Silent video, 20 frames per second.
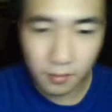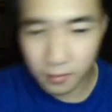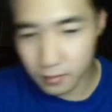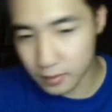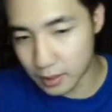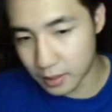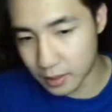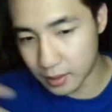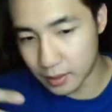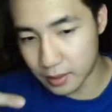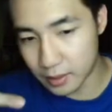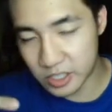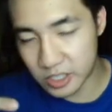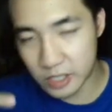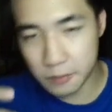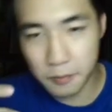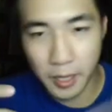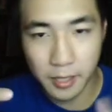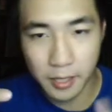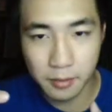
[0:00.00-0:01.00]
the
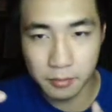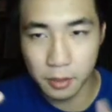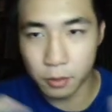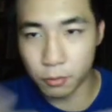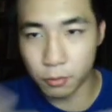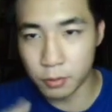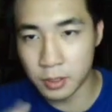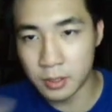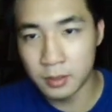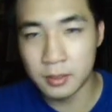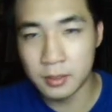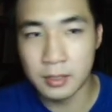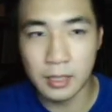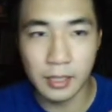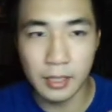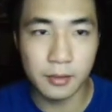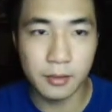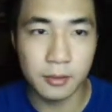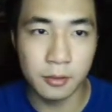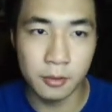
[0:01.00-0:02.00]
spike between,
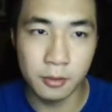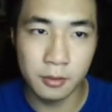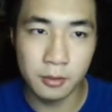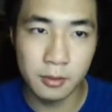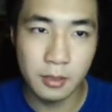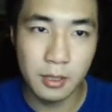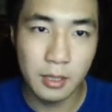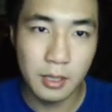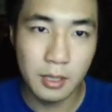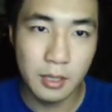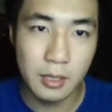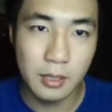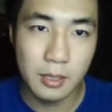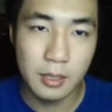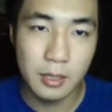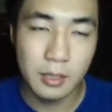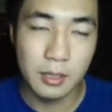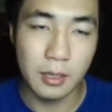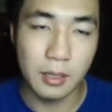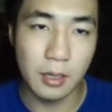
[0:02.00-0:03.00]
like, you
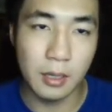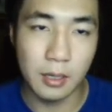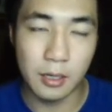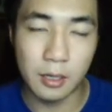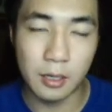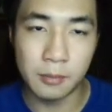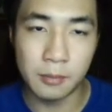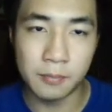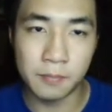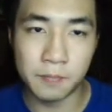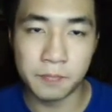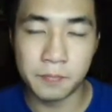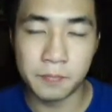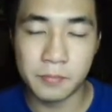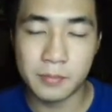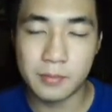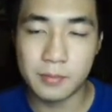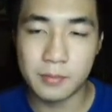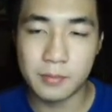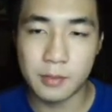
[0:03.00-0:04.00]
know,
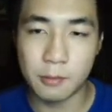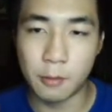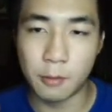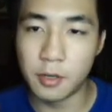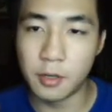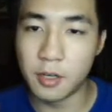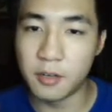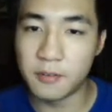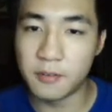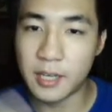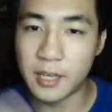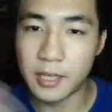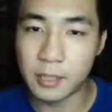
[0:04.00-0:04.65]
Warrior of Light